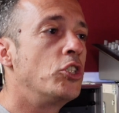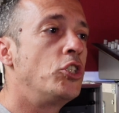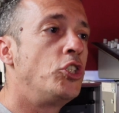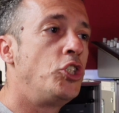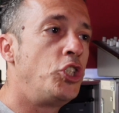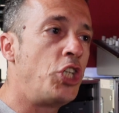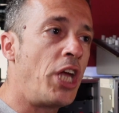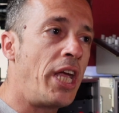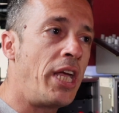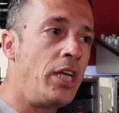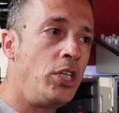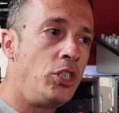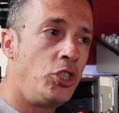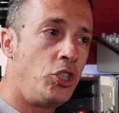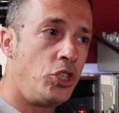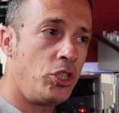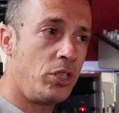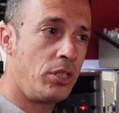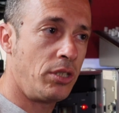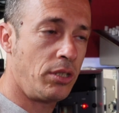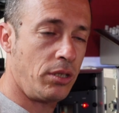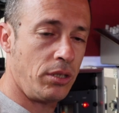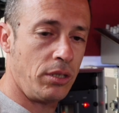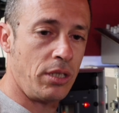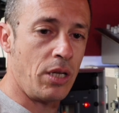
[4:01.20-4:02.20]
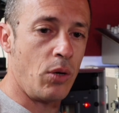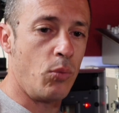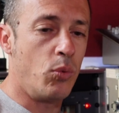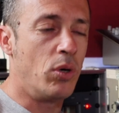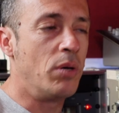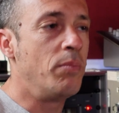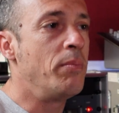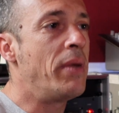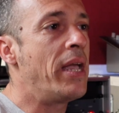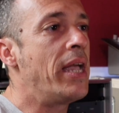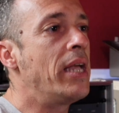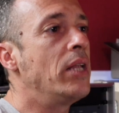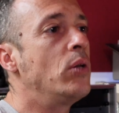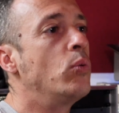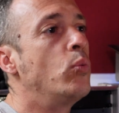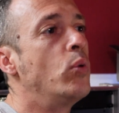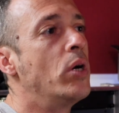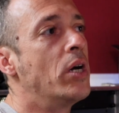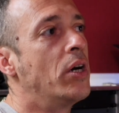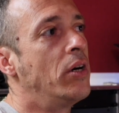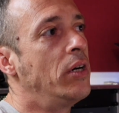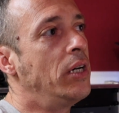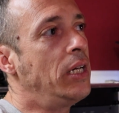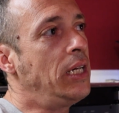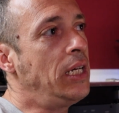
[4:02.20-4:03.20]
changes that were made
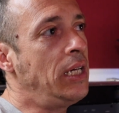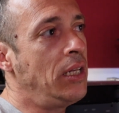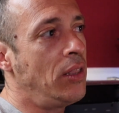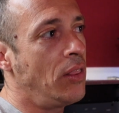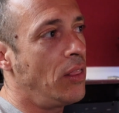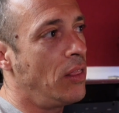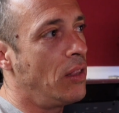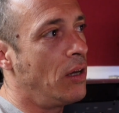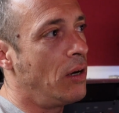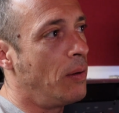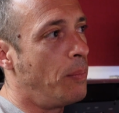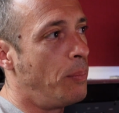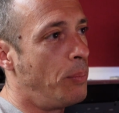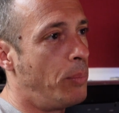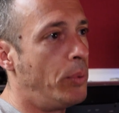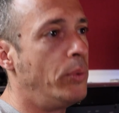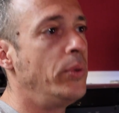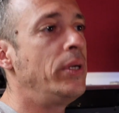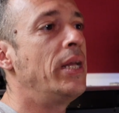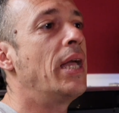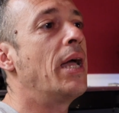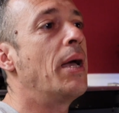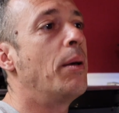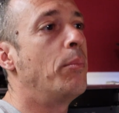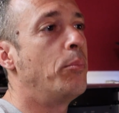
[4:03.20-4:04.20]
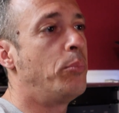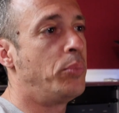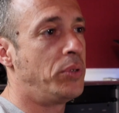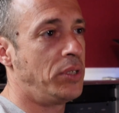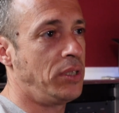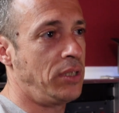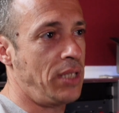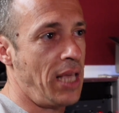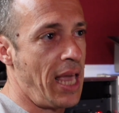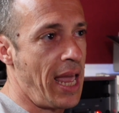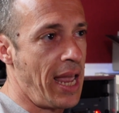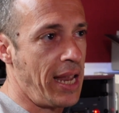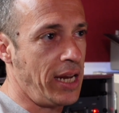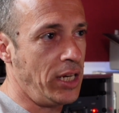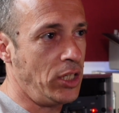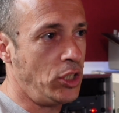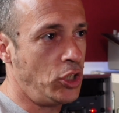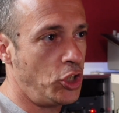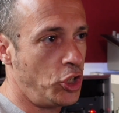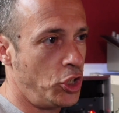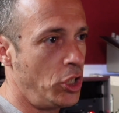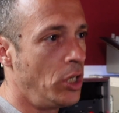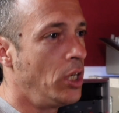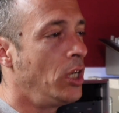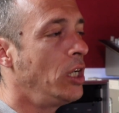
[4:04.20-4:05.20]
were in the preamp
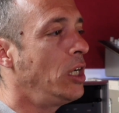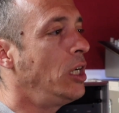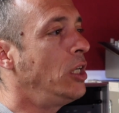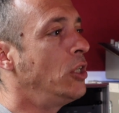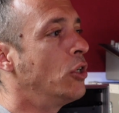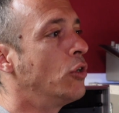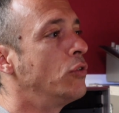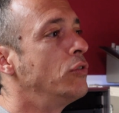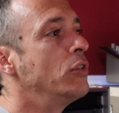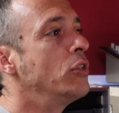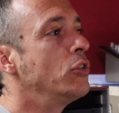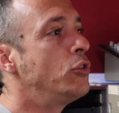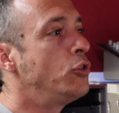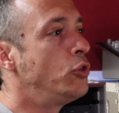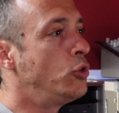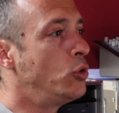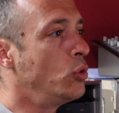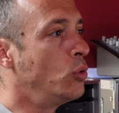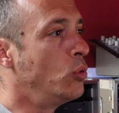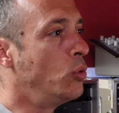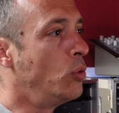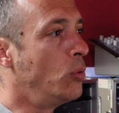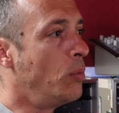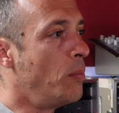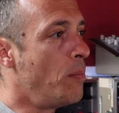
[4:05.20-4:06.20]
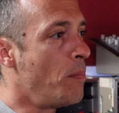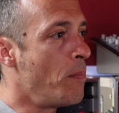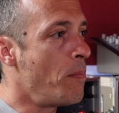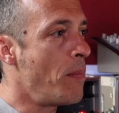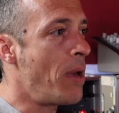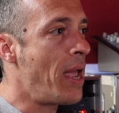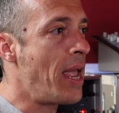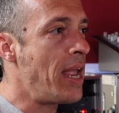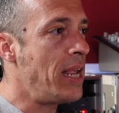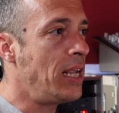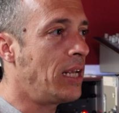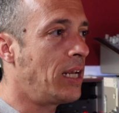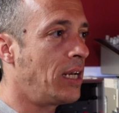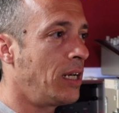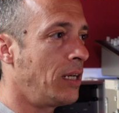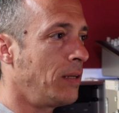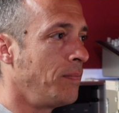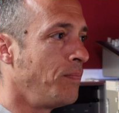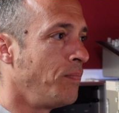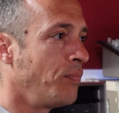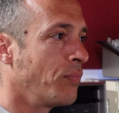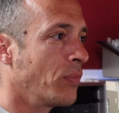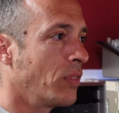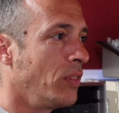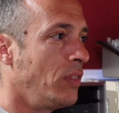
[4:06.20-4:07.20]
stage in order to make
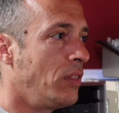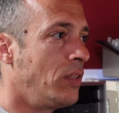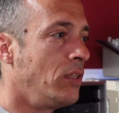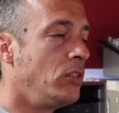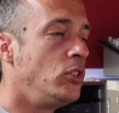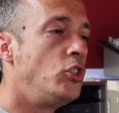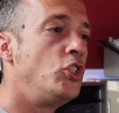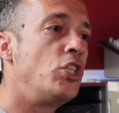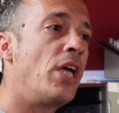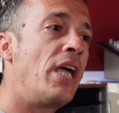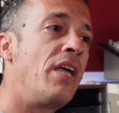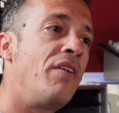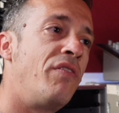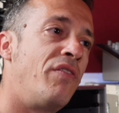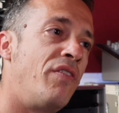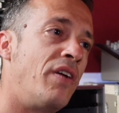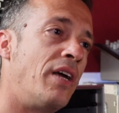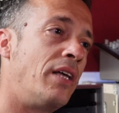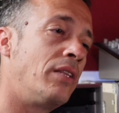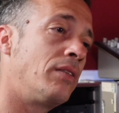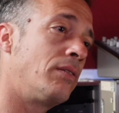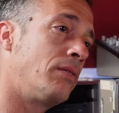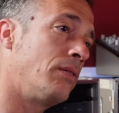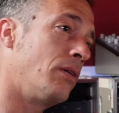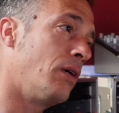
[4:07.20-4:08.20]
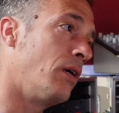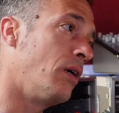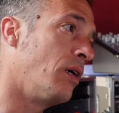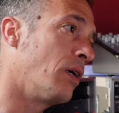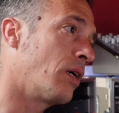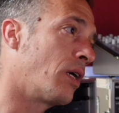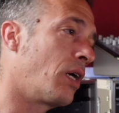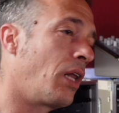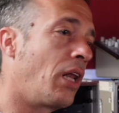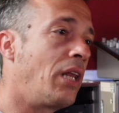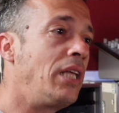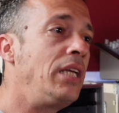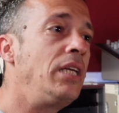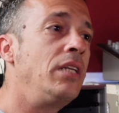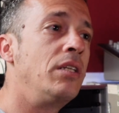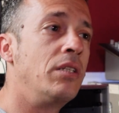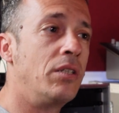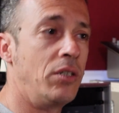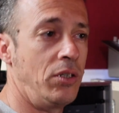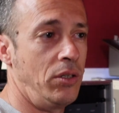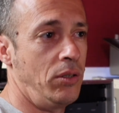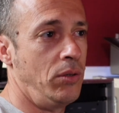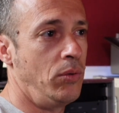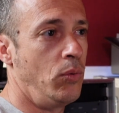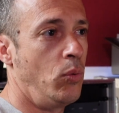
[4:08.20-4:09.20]
the J FET
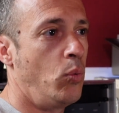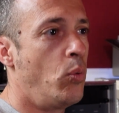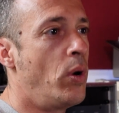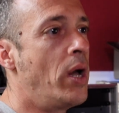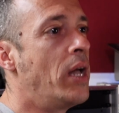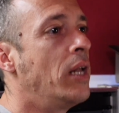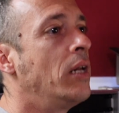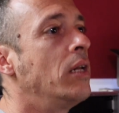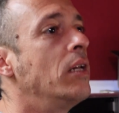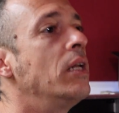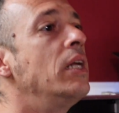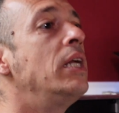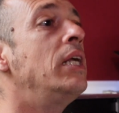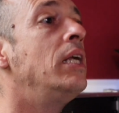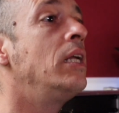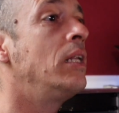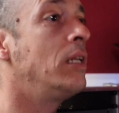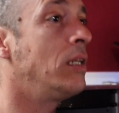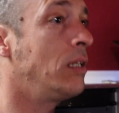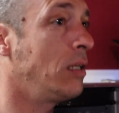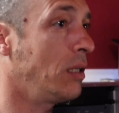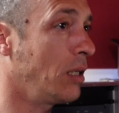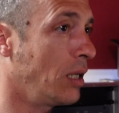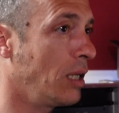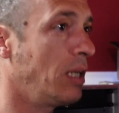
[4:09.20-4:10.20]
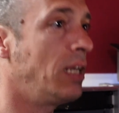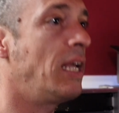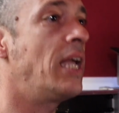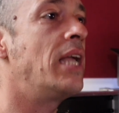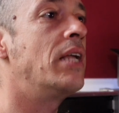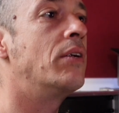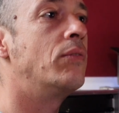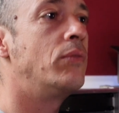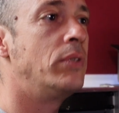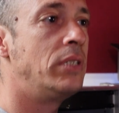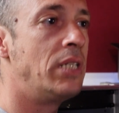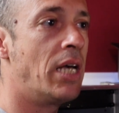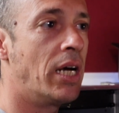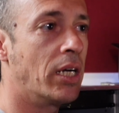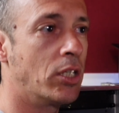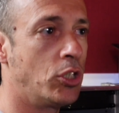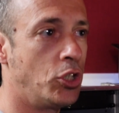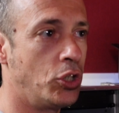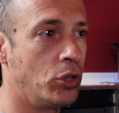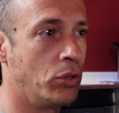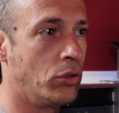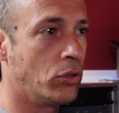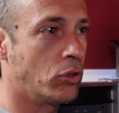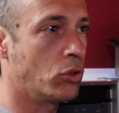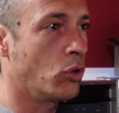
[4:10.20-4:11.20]
cleaner when in gain
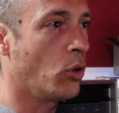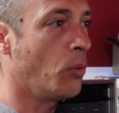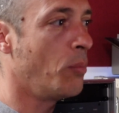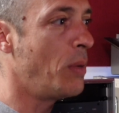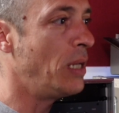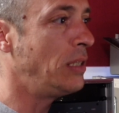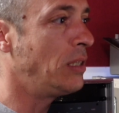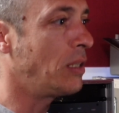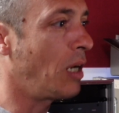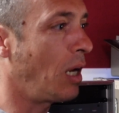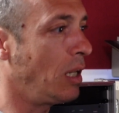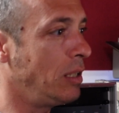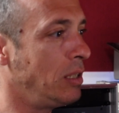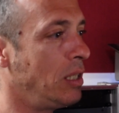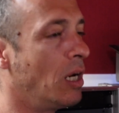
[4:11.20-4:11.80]
reduction. So basically the